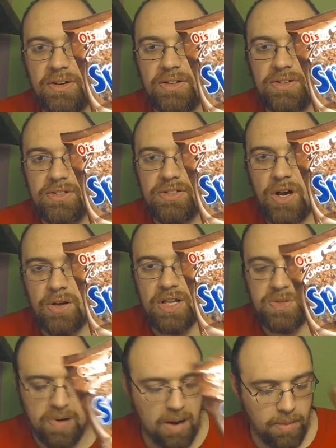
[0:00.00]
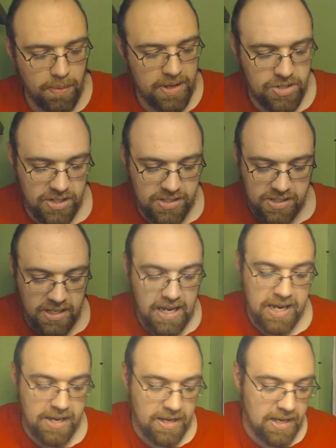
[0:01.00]
So it's probably just
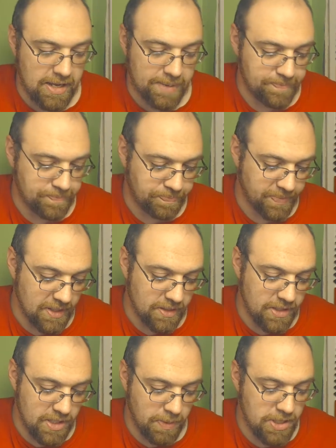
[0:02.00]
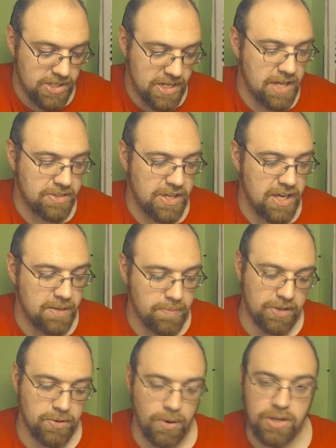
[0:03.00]
like the sponge cake thing, but
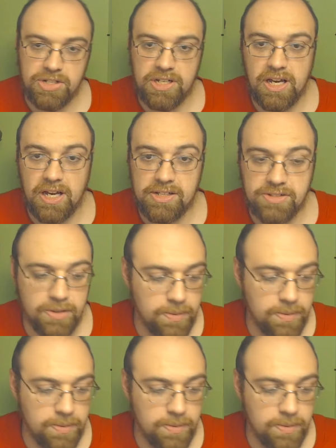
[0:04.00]
crunchy, I assume.